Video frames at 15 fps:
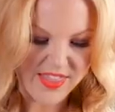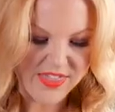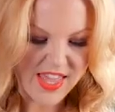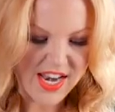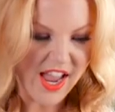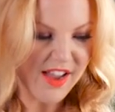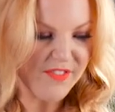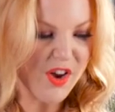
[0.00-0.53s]
And
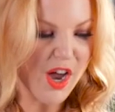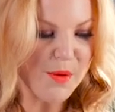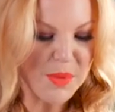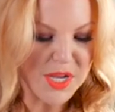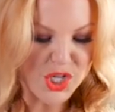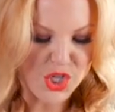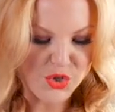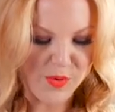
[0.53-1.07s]
then I've got
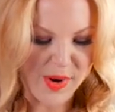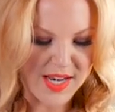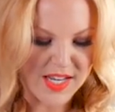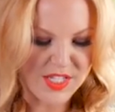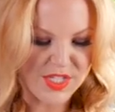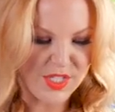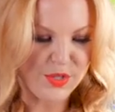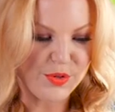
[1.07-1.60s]
my
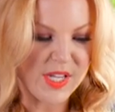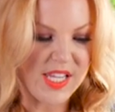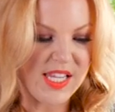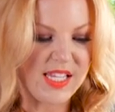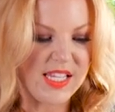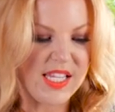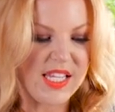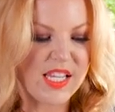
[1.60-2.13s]
shredded
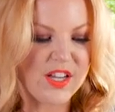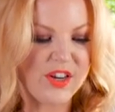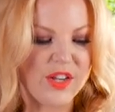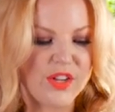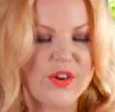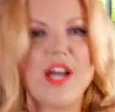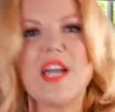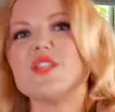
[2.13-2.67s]
zucchini here,
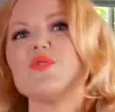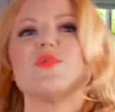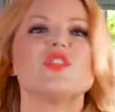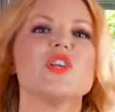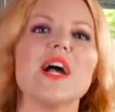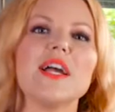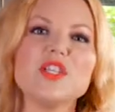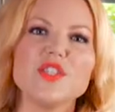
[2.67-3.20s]
you guys,
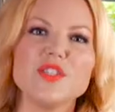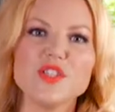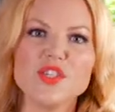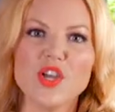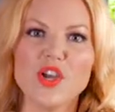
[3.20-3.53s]
which I just